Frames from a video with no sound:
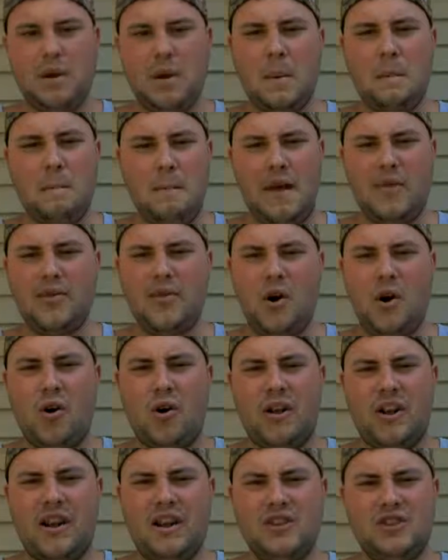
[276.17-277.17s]
menthol
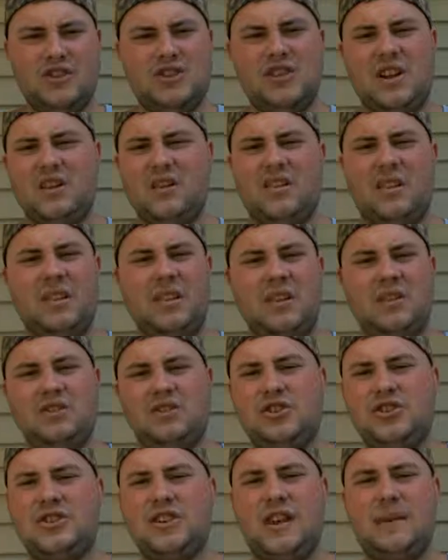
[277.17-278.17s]
in it, just
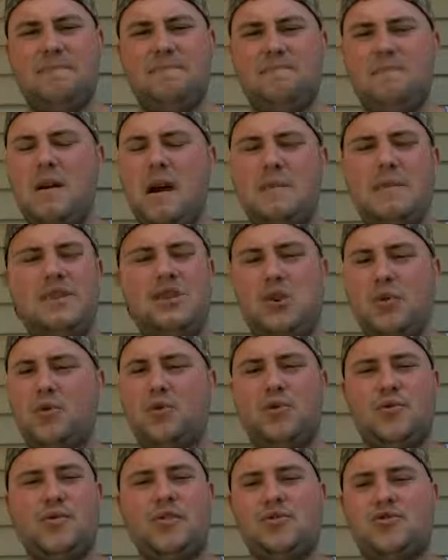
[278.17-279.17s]
like maybe 2
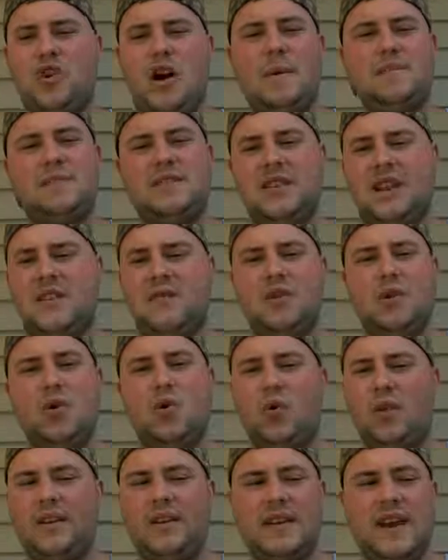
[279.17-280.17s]
or 3 drops to give it a
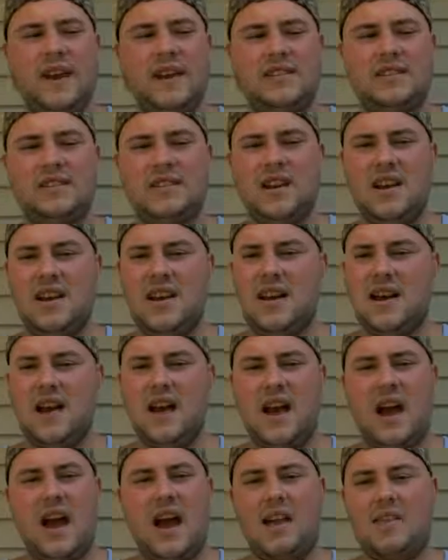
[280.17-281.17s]
cooling taste,
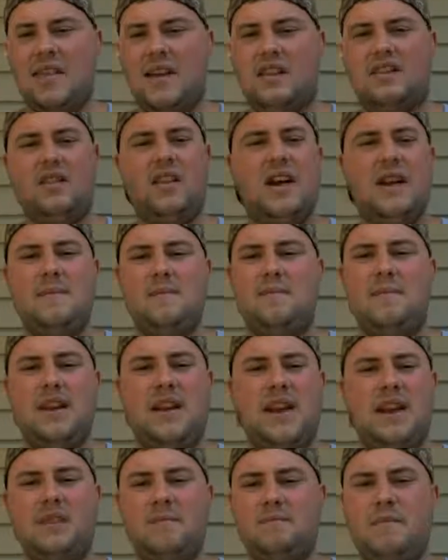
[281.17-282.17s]
and then let it
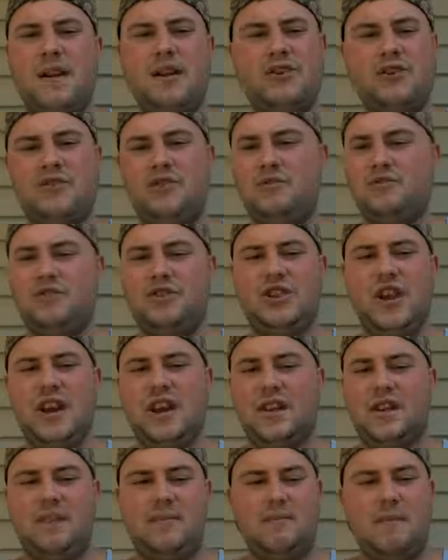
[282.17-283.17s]
be. Make sure you
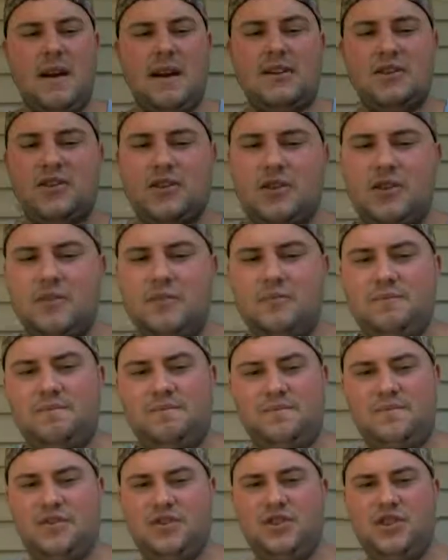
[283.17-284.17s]
shake
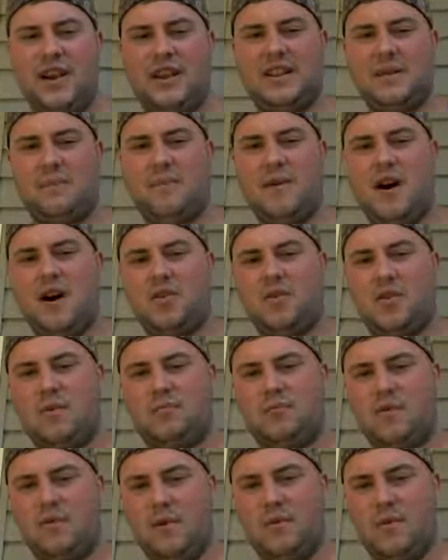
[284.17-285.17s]
the bottle
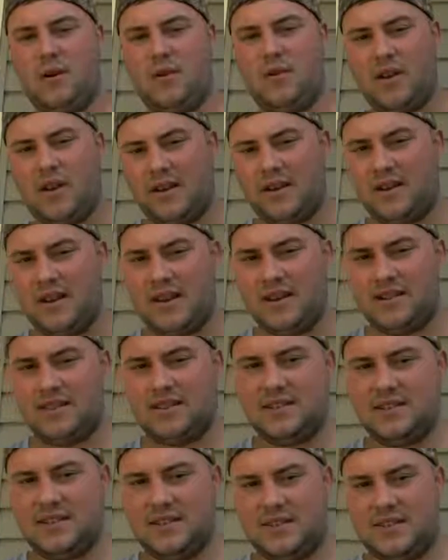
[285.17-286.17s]
up really well like
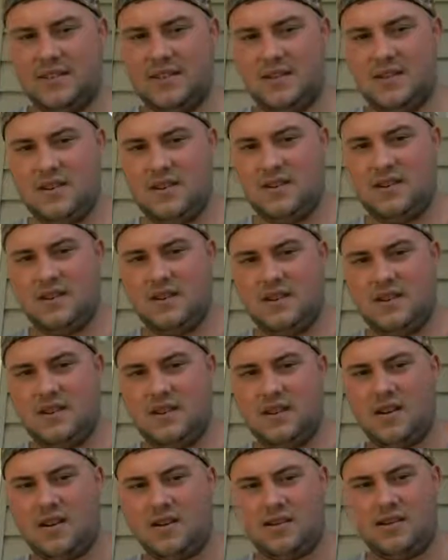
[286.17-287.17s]
this
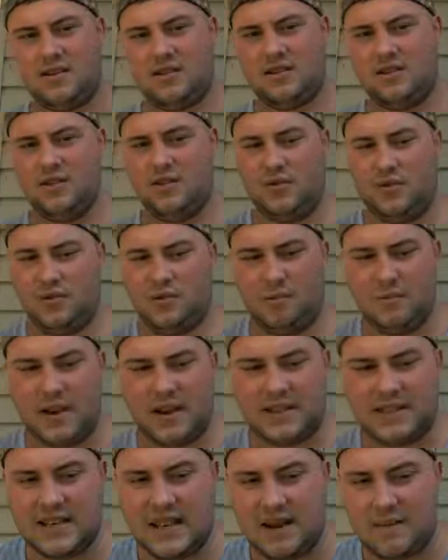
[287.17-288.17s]
to
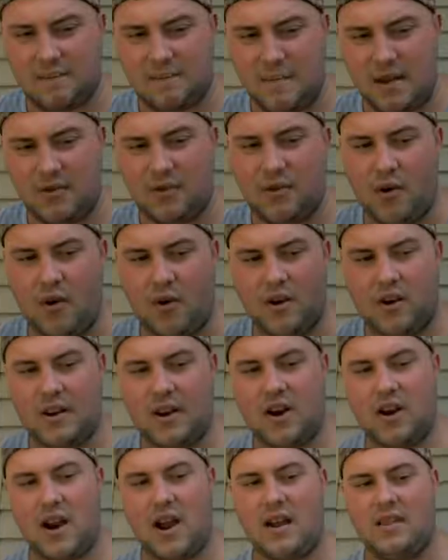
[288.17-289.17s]
mix that menthol in
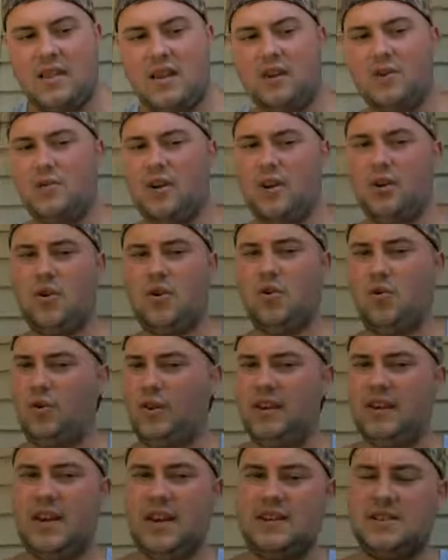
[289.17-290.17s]
there, and then you'll get a
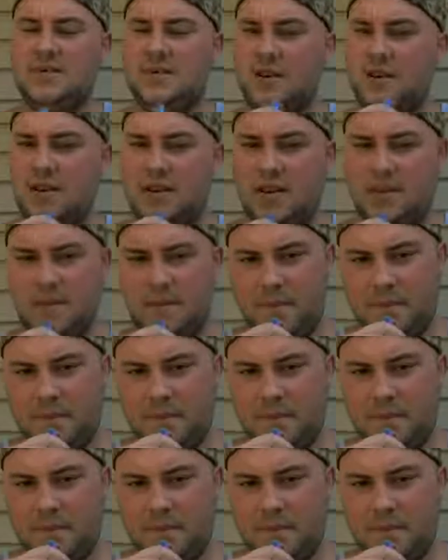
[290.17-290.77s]
cooling taste with it.